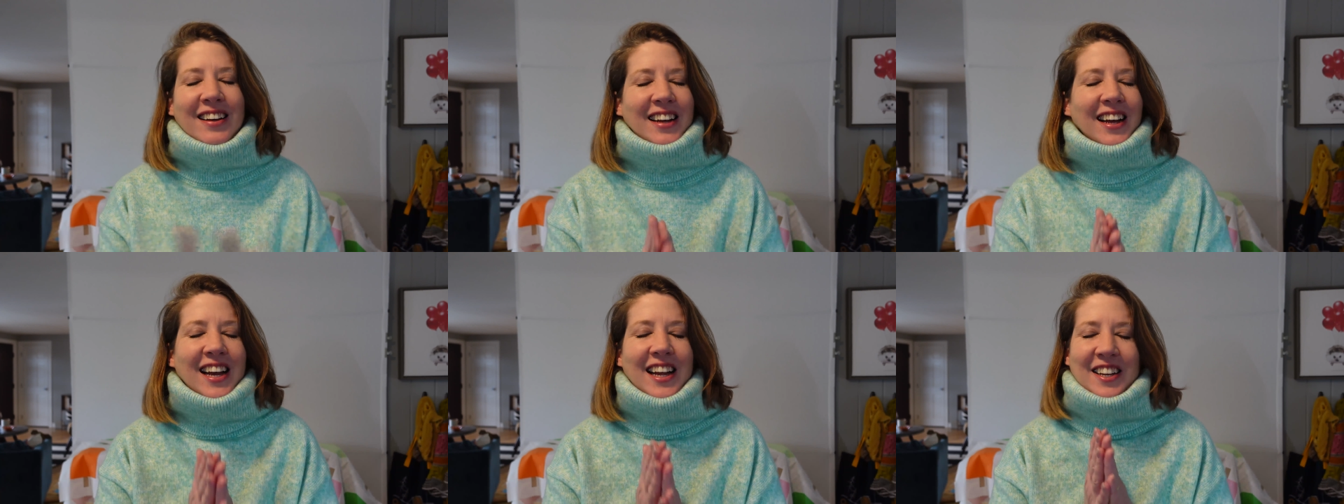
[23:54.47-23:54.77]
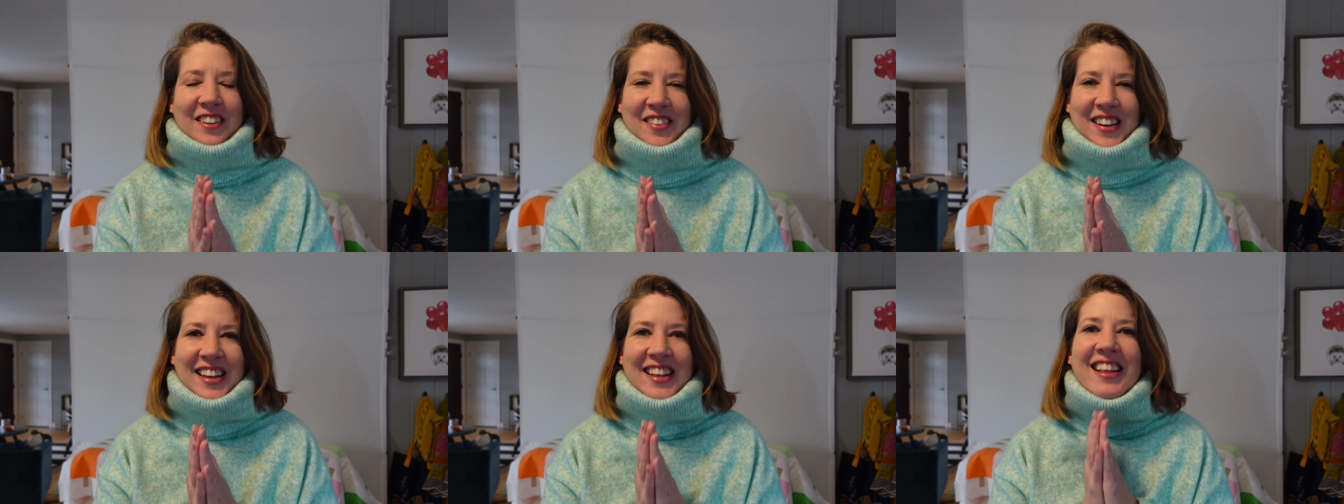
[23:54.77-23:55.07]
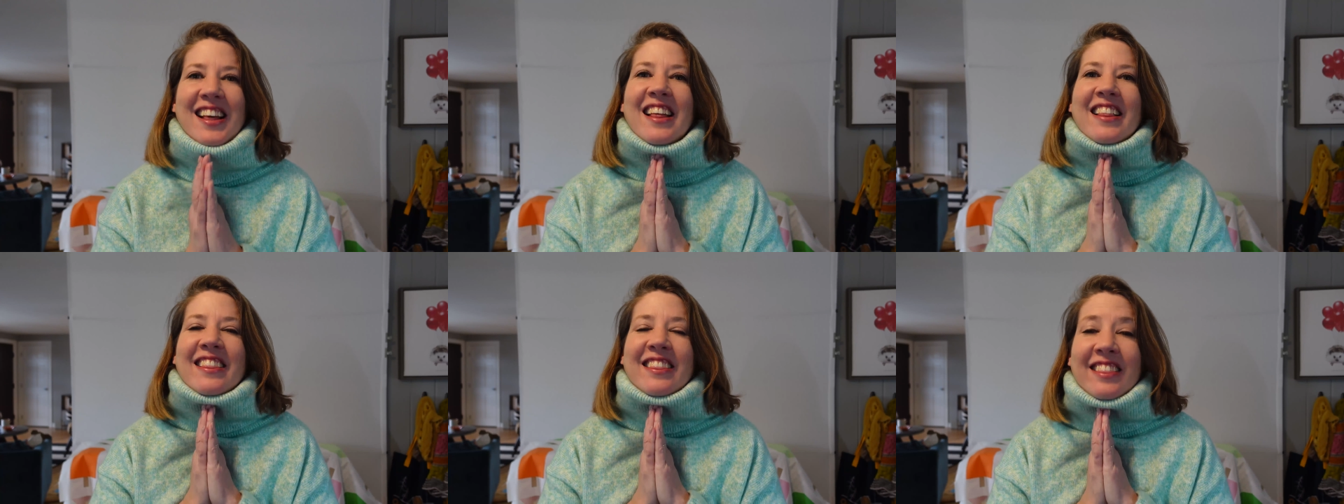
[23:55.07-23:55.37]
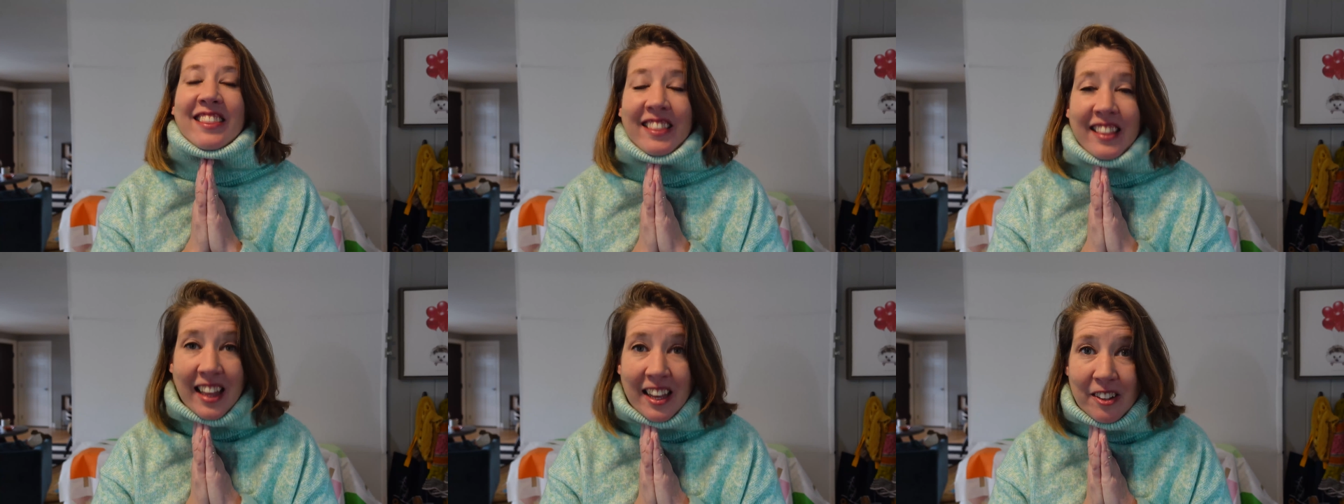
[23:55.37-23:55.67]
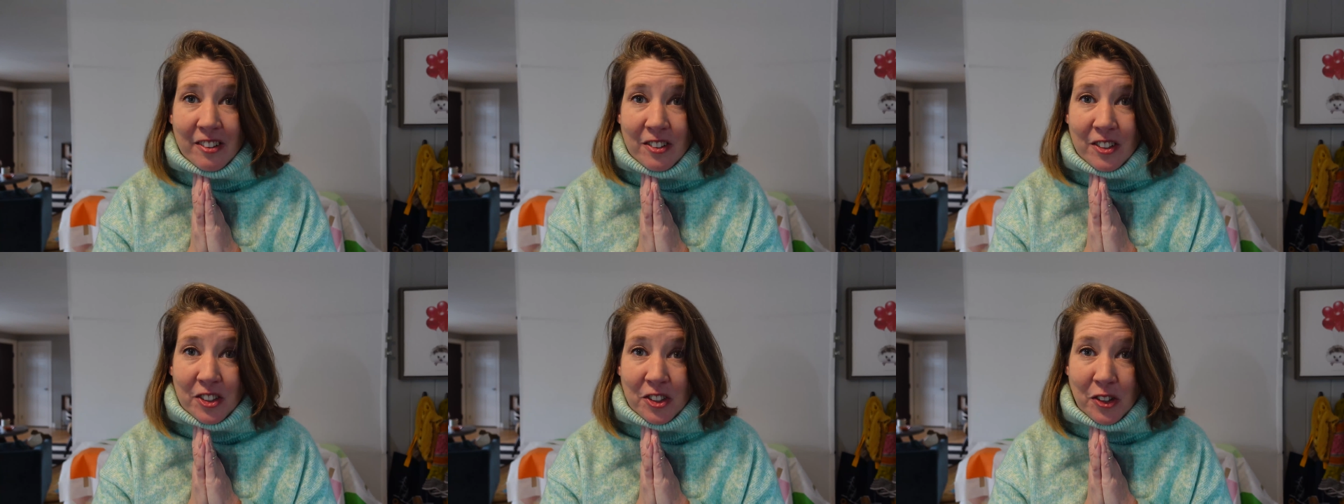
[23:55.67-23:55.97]
Anyway,
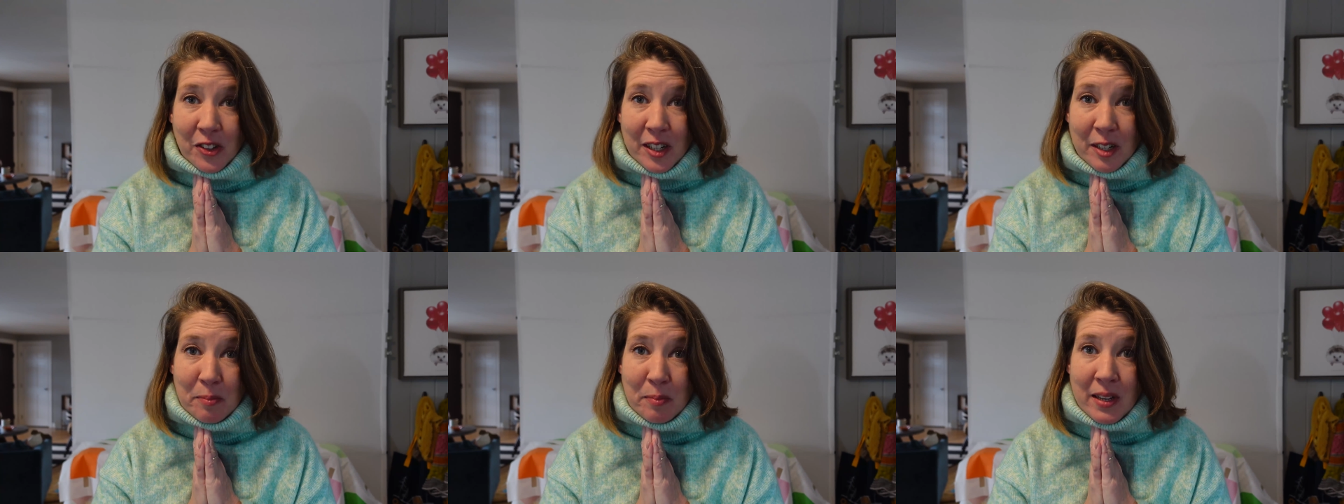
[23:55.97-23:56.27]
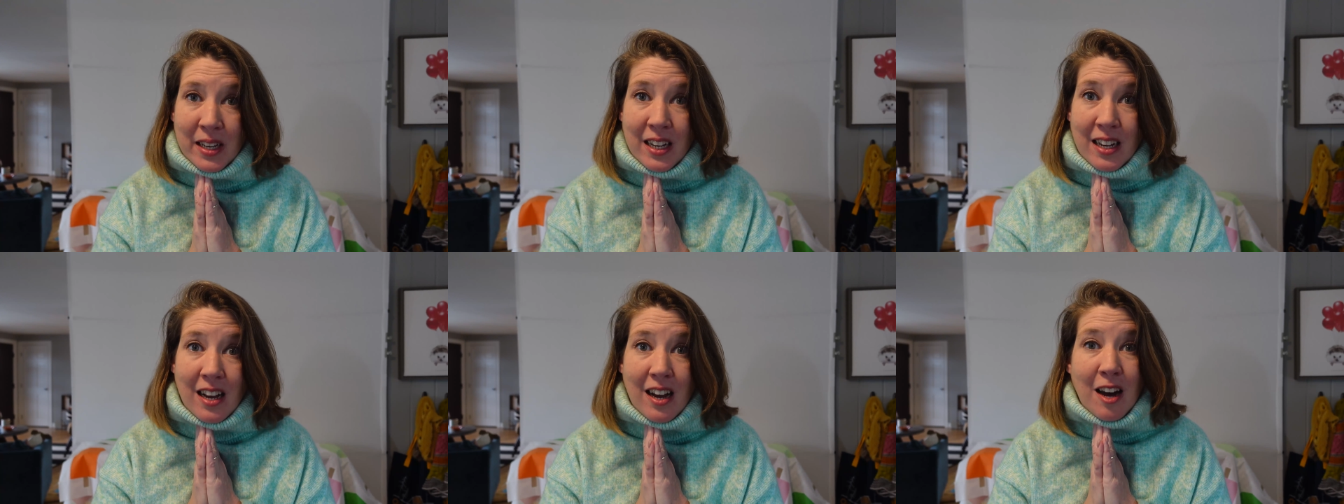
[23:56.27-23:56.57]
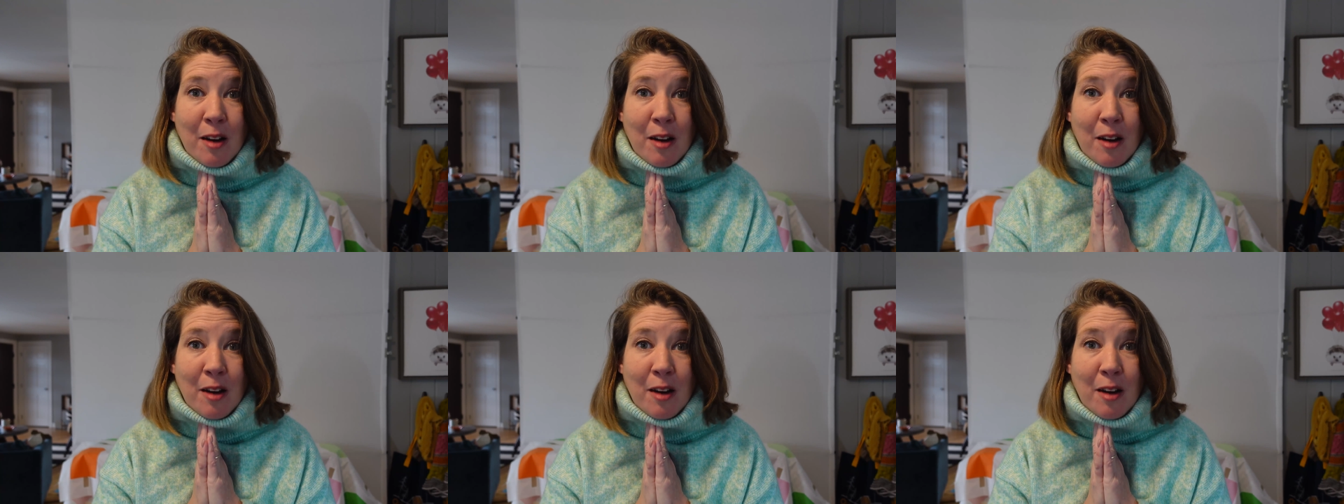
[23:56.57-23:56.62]
thanks for joining me.